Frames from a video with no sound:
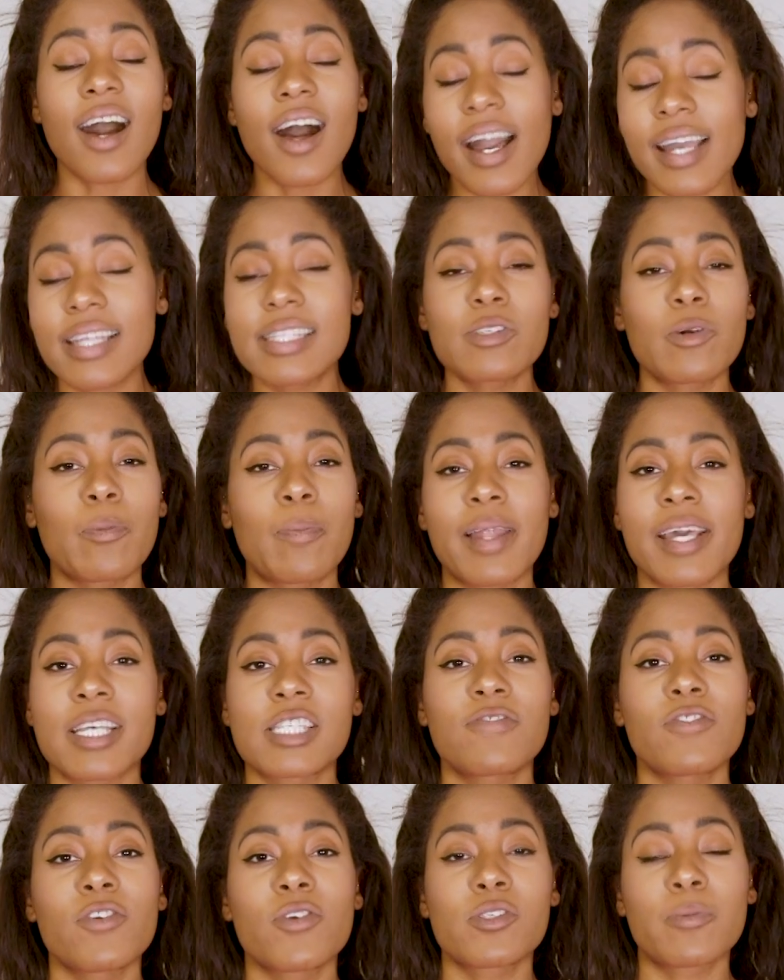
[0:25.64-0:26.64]
ideal
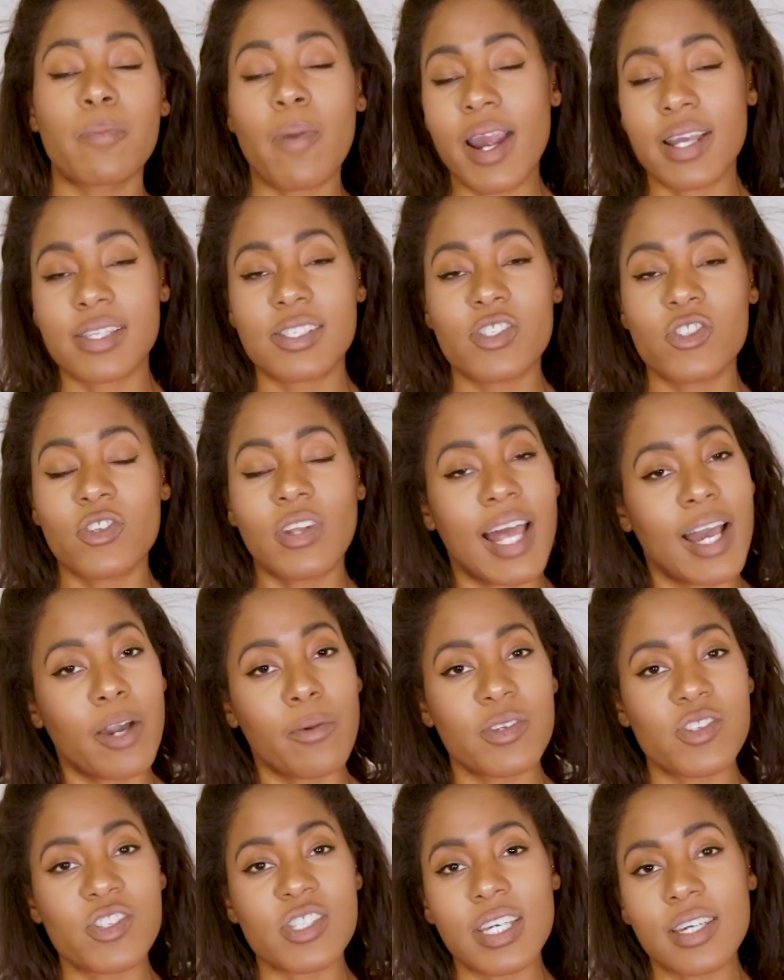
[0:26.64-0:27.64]
place for you to practice your
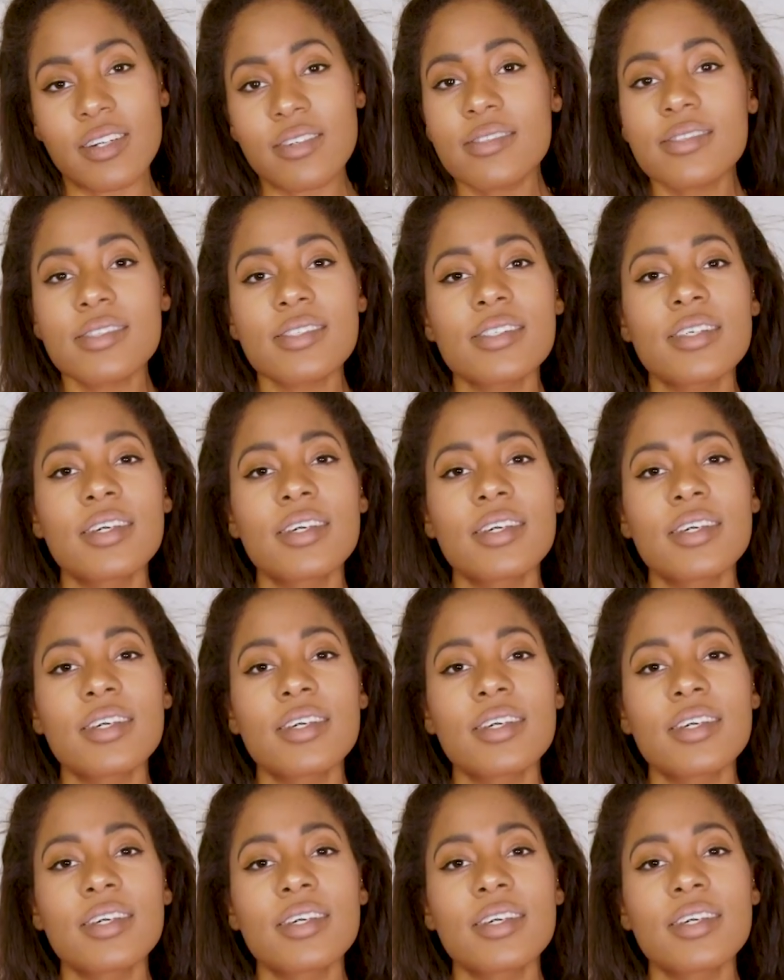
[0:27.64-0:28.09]
language skills.